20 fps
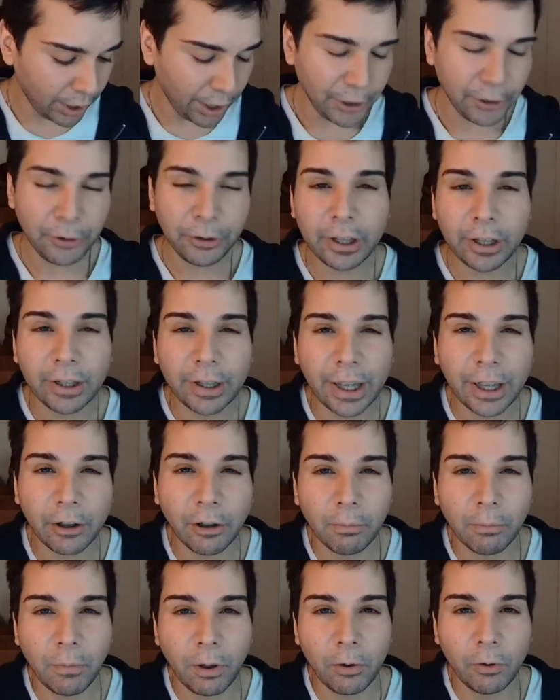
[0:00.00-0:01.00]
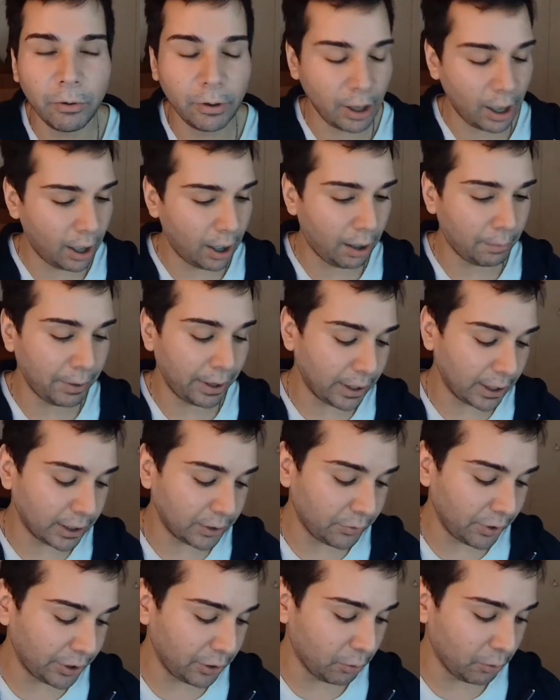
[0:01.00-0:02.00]
You're in thinker mode. It does
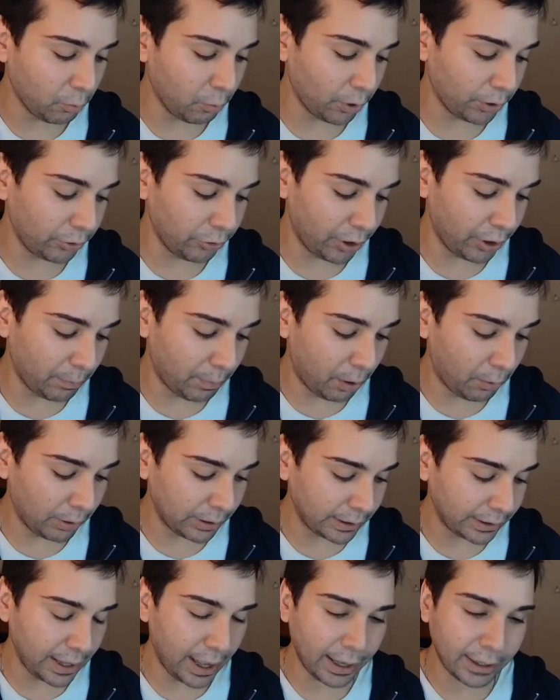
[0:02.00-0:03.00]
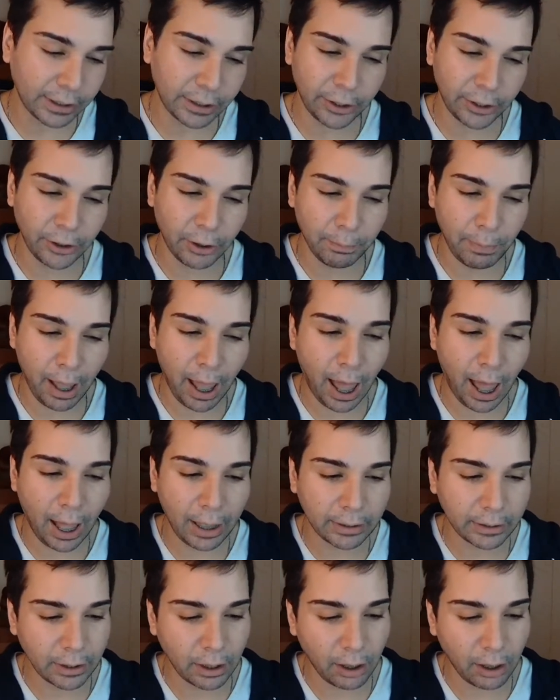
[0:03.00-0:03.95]
feel like you're wondering about what's next in your past,